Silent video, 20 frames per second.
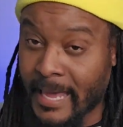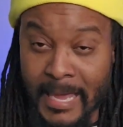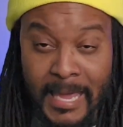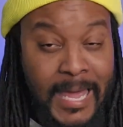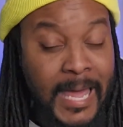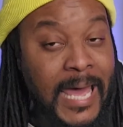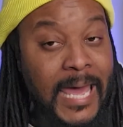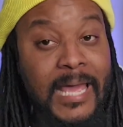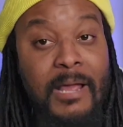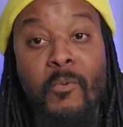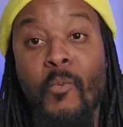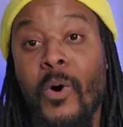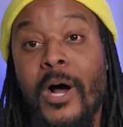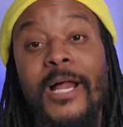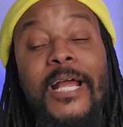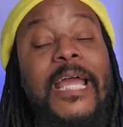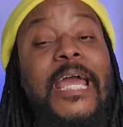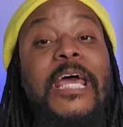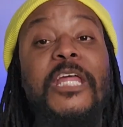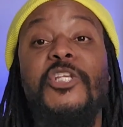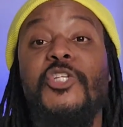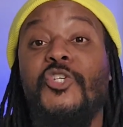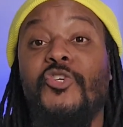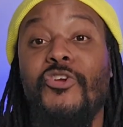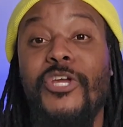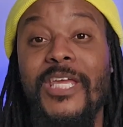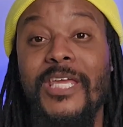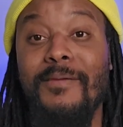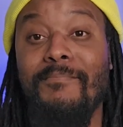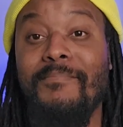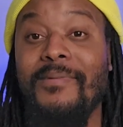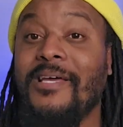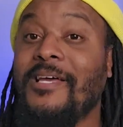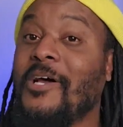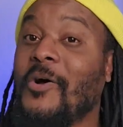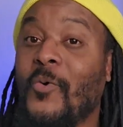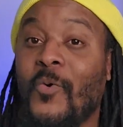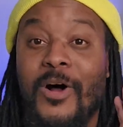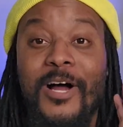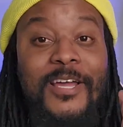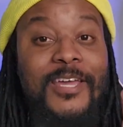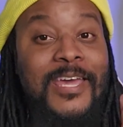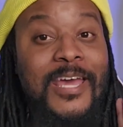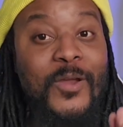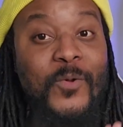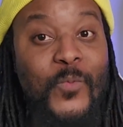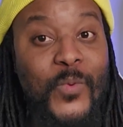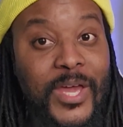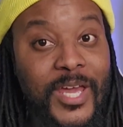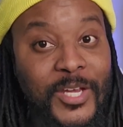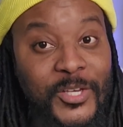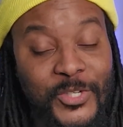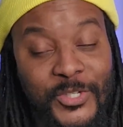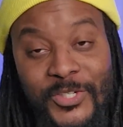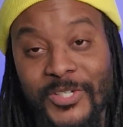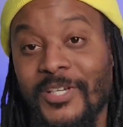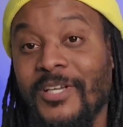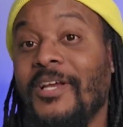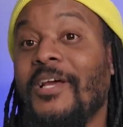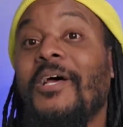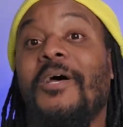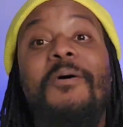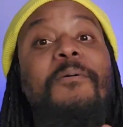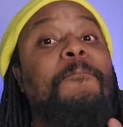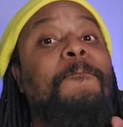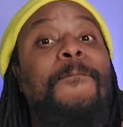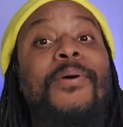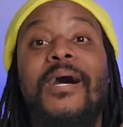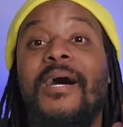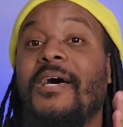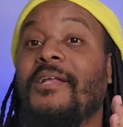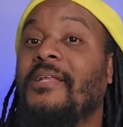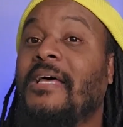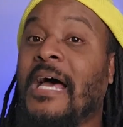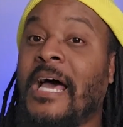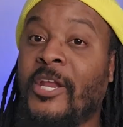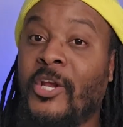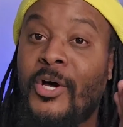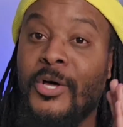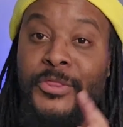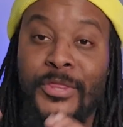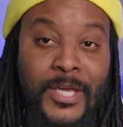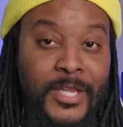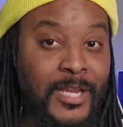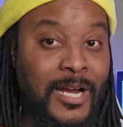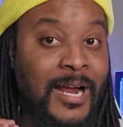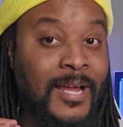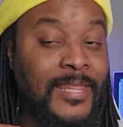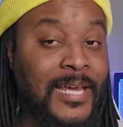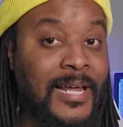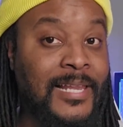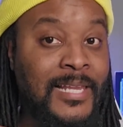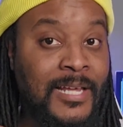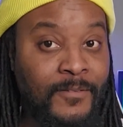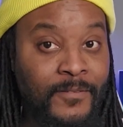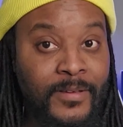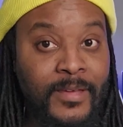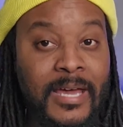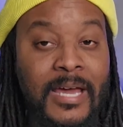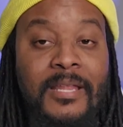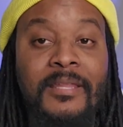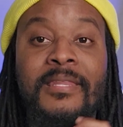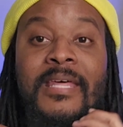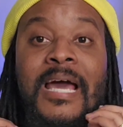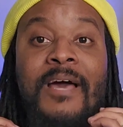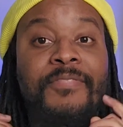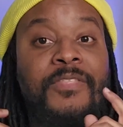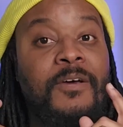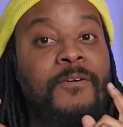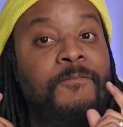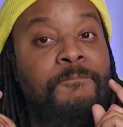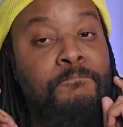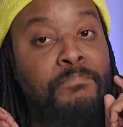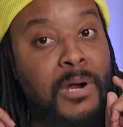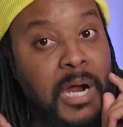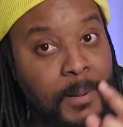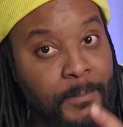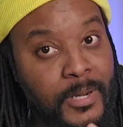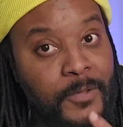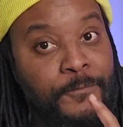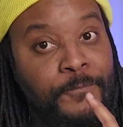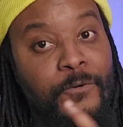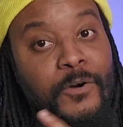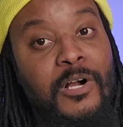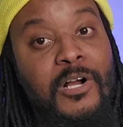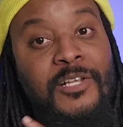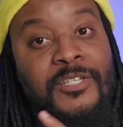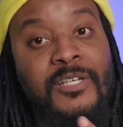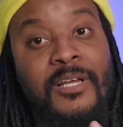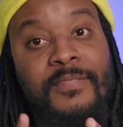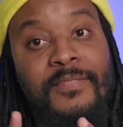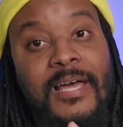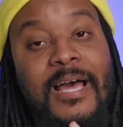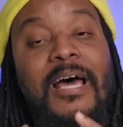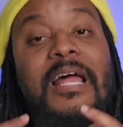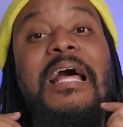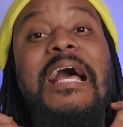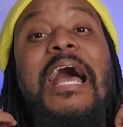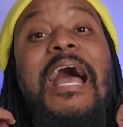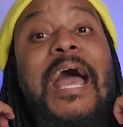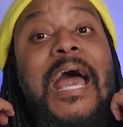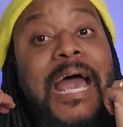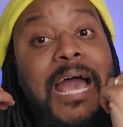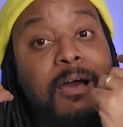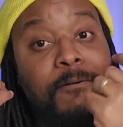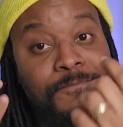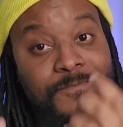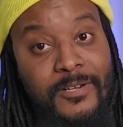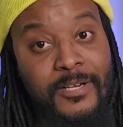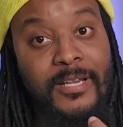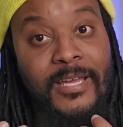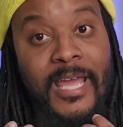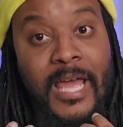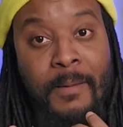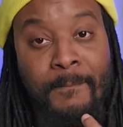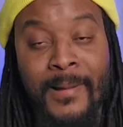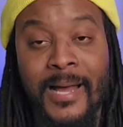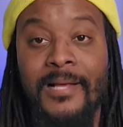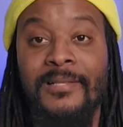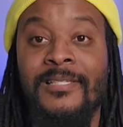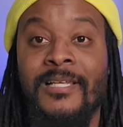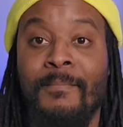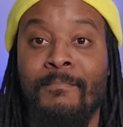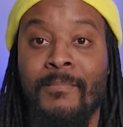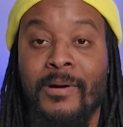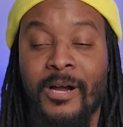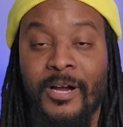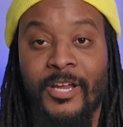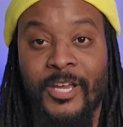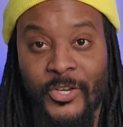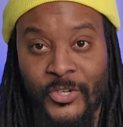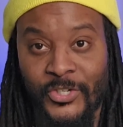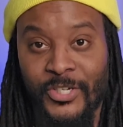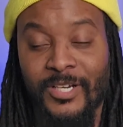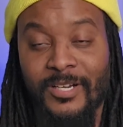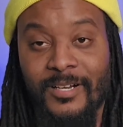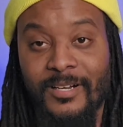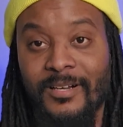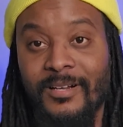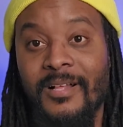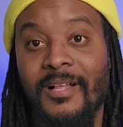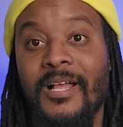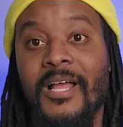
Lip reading: Hey, one can dream, one can wish, but I don't think they're at that level yet. They have to probably focus on that after they get back some market share.